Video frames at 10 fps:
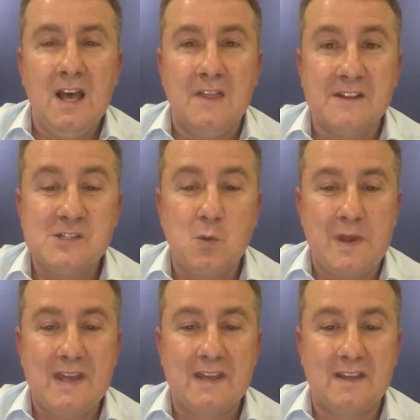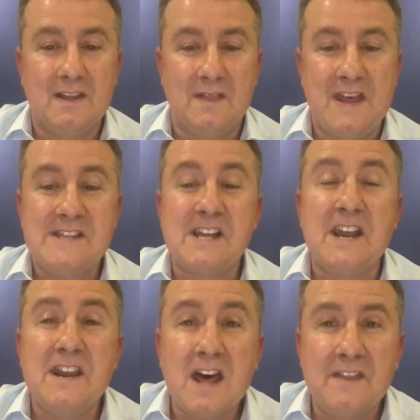This week, there's
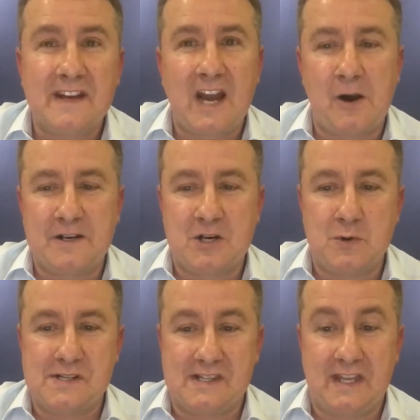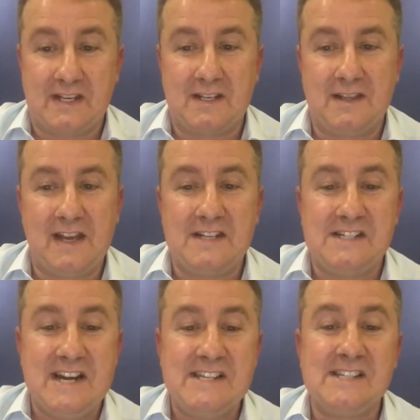another characteristic that
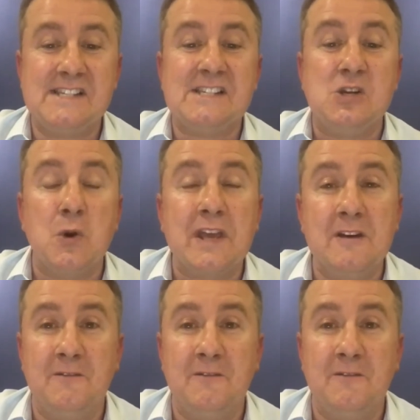Jesus is looking